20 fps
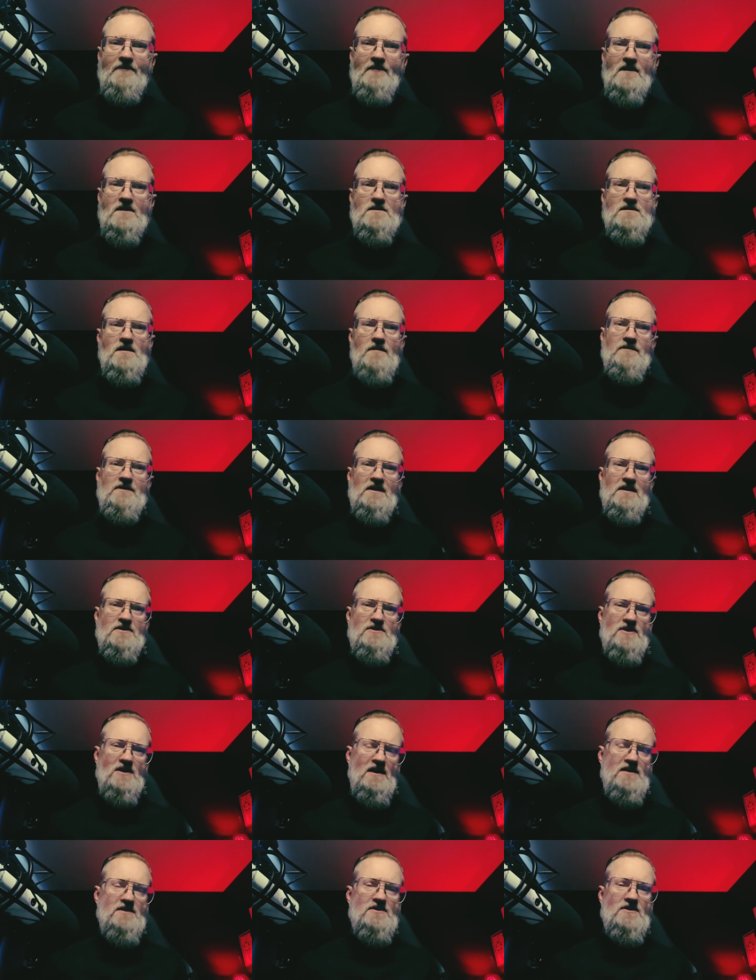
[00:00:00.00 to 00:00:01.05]
something had
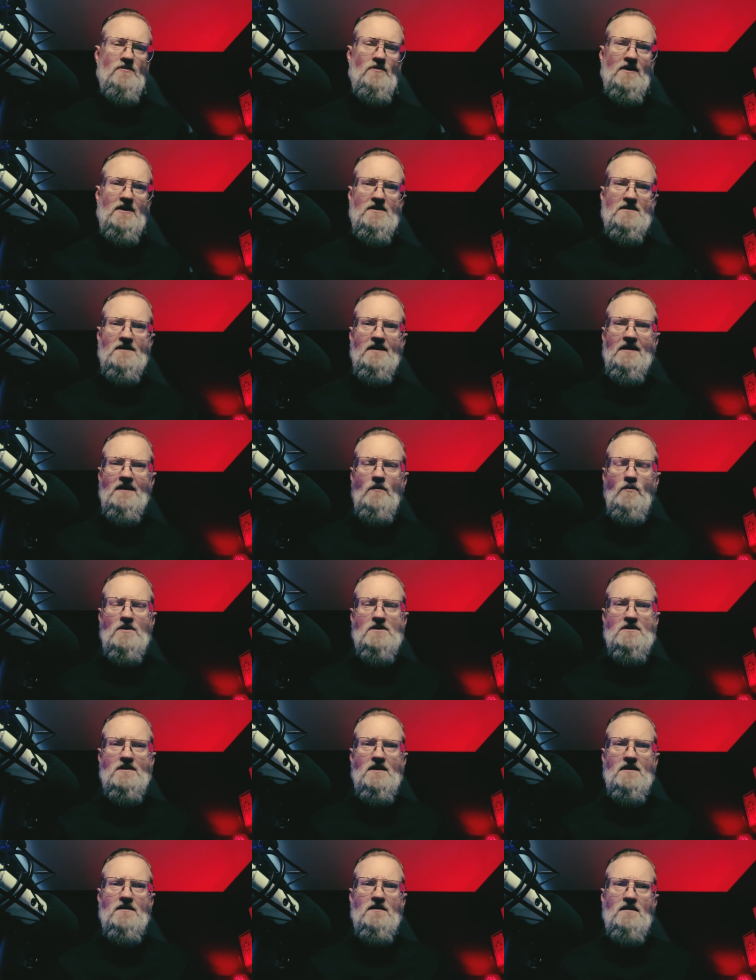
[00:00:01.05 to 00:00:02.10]
changed to where it's like I
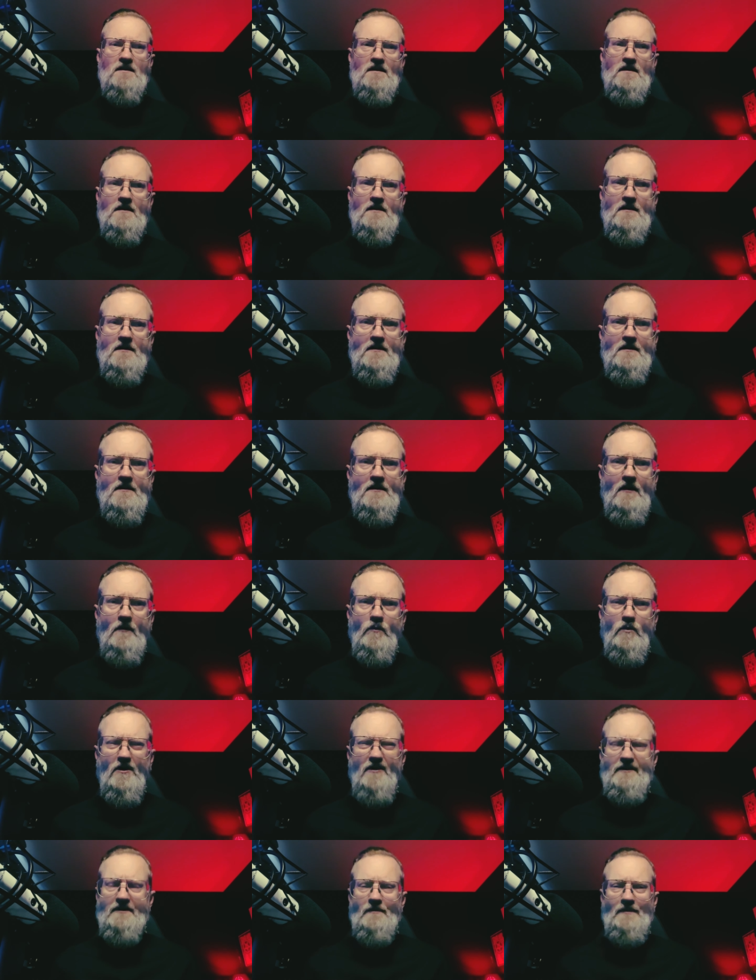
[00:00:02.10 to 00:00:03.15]
wasn't
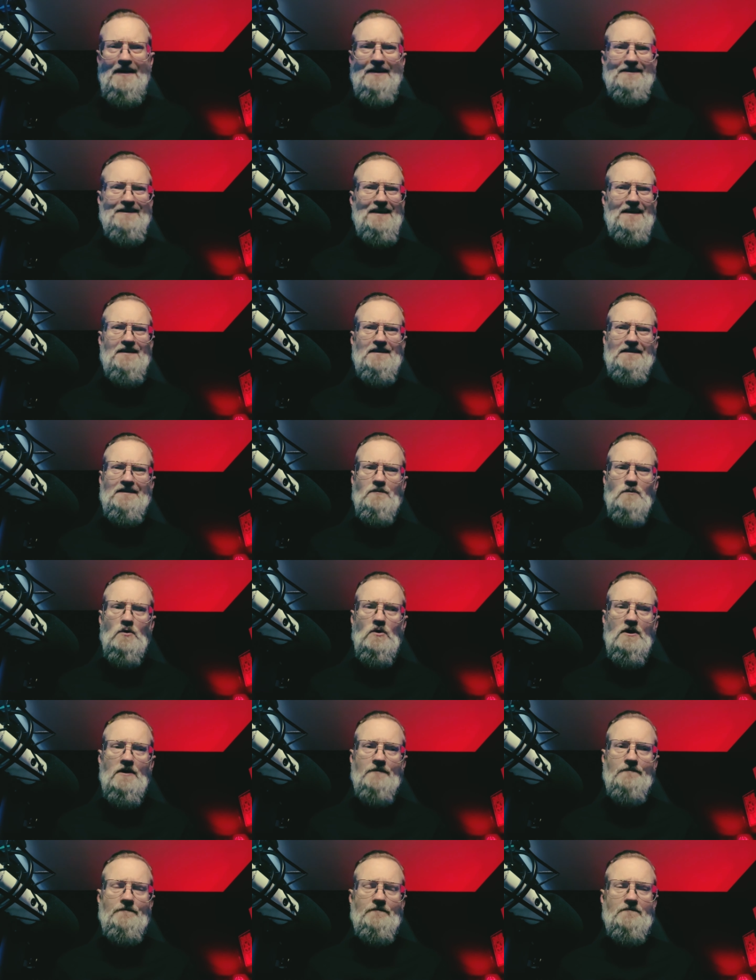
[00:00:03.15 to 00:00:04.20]
worried about that
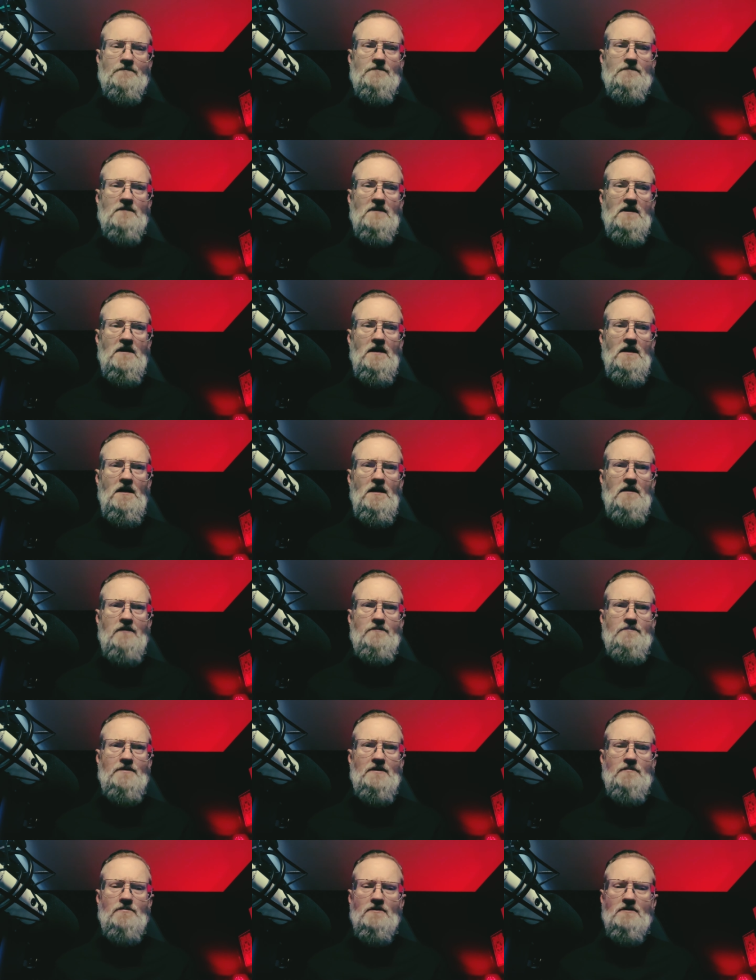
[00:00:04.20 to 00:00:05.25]
anymore. If
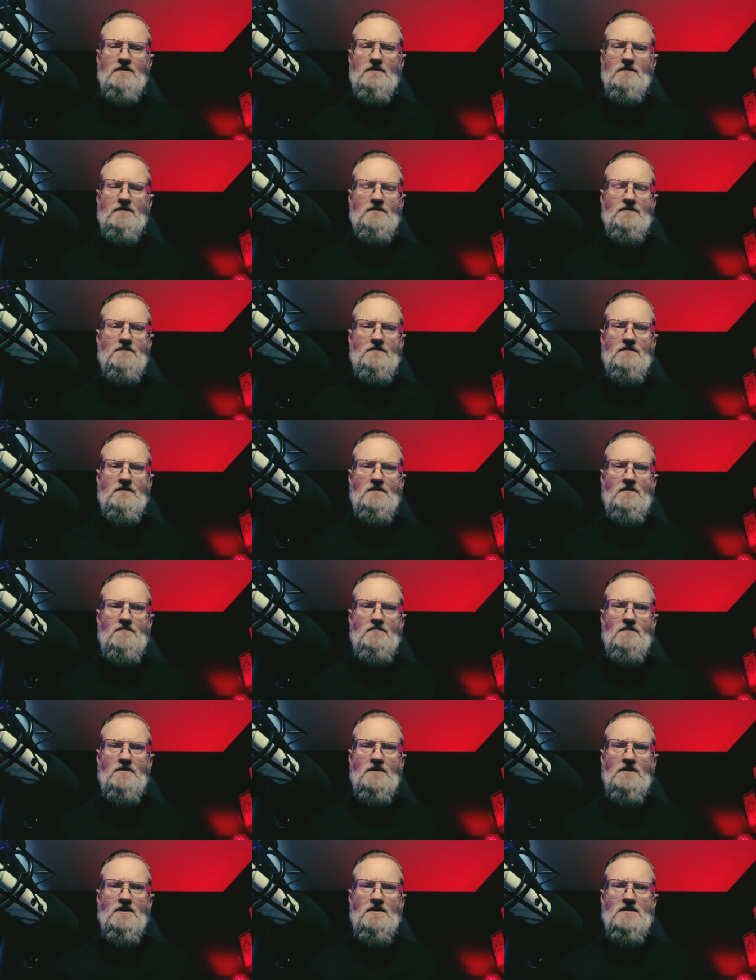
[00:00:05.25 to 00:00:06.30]
people
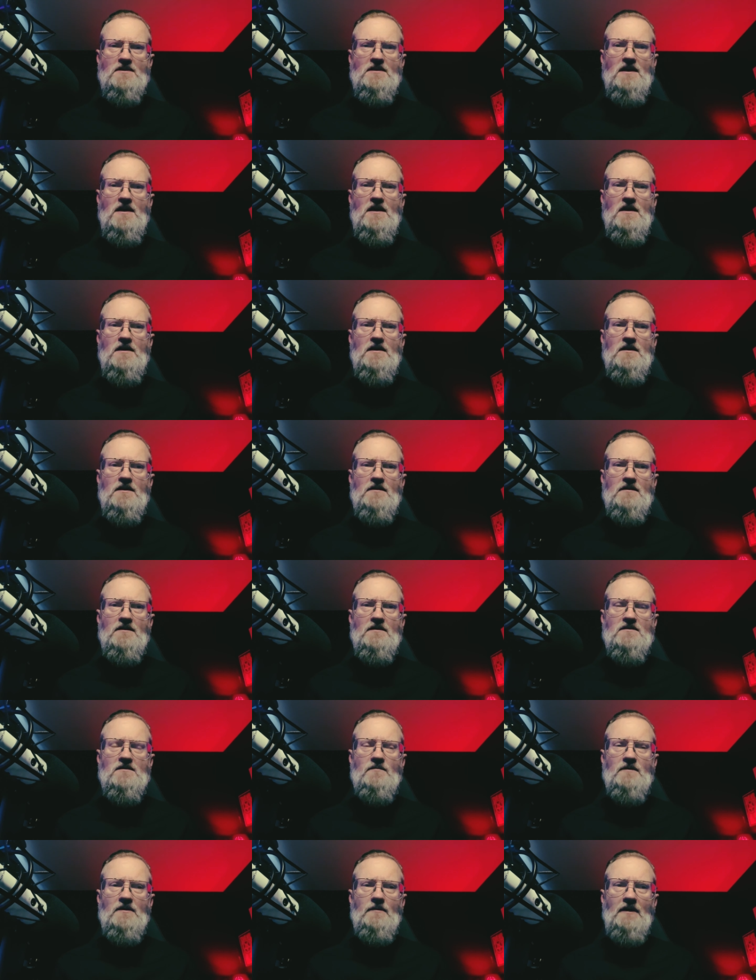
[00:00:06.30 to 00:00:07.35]
were going to say anything
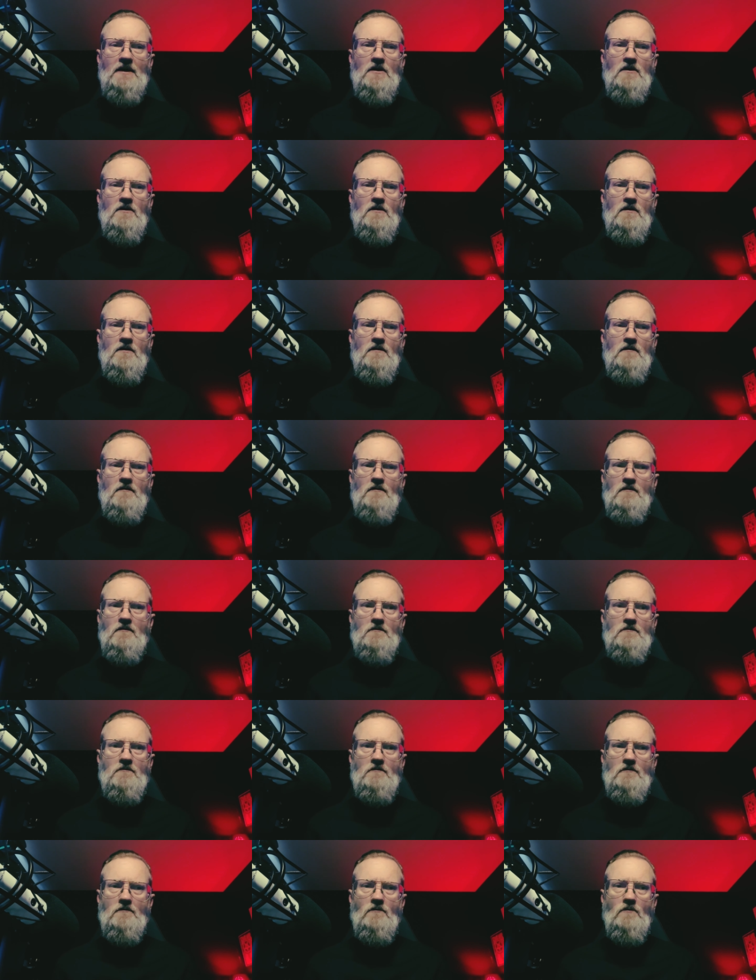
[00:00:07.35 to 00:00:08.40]
to me about
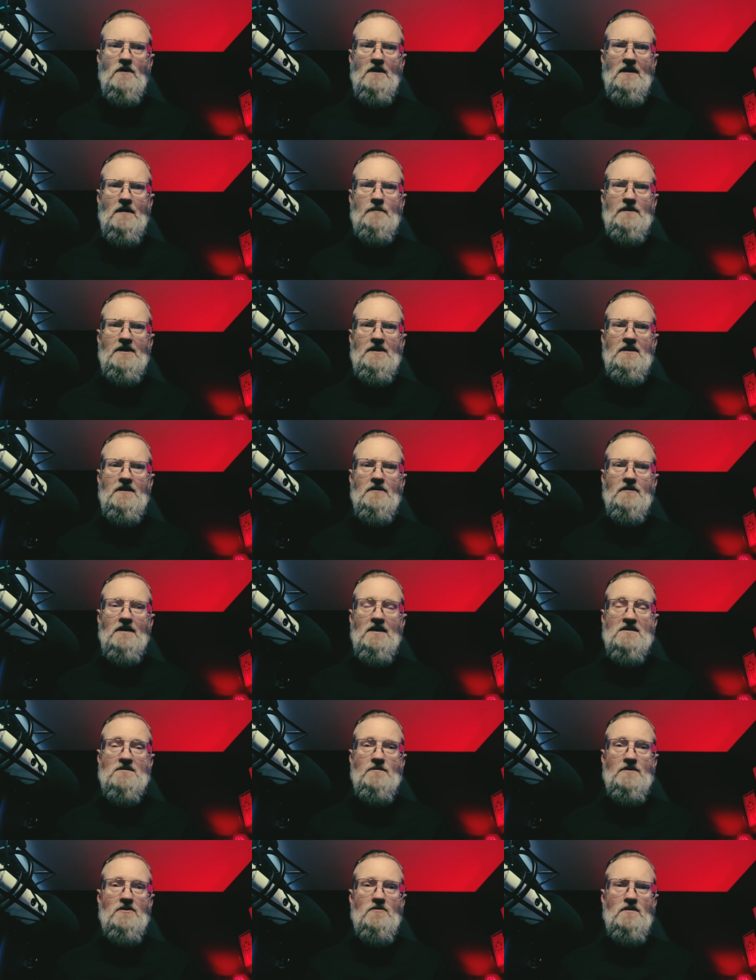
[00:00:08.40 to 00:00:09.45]
what I'm eating or
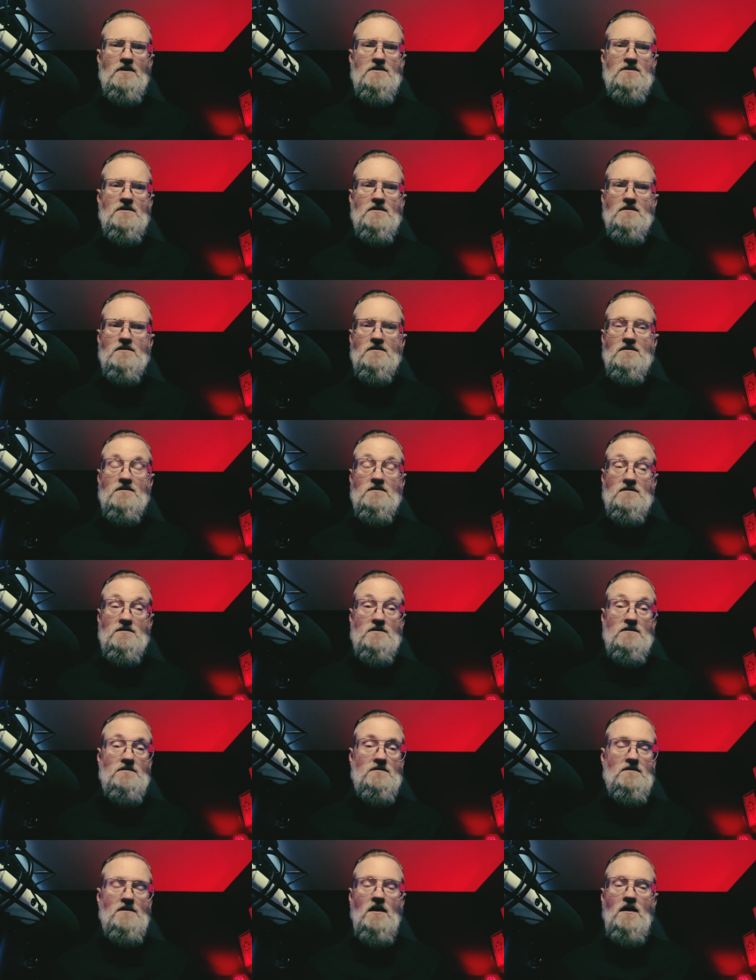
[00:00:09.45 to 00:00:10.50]
ask me questions. It's
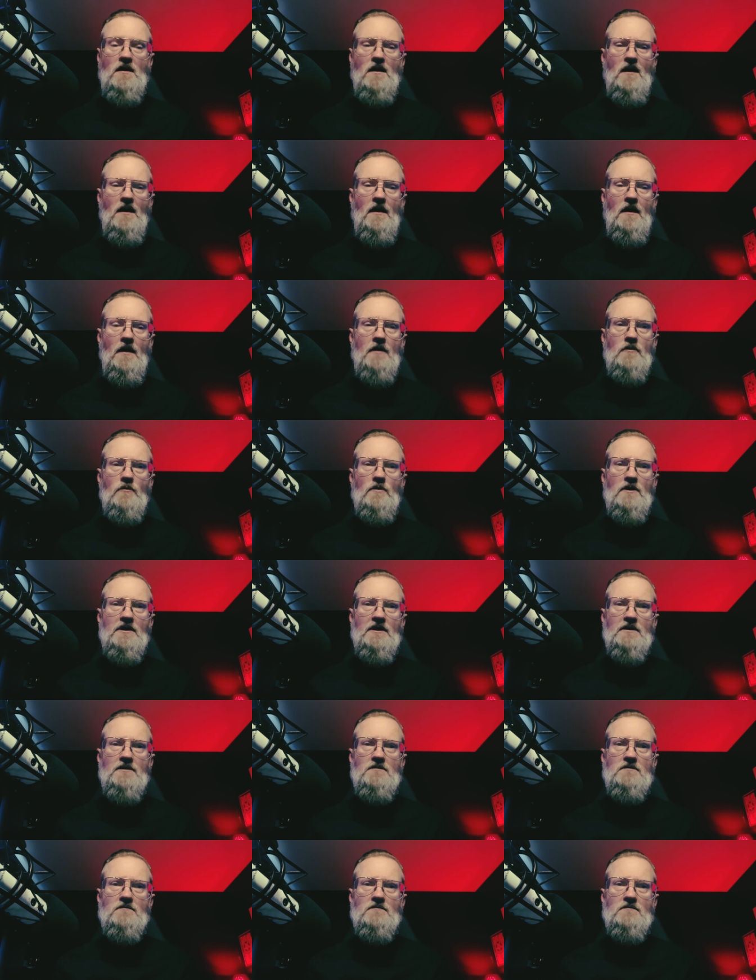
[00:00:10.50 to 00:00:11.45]
just, I, I don't want it.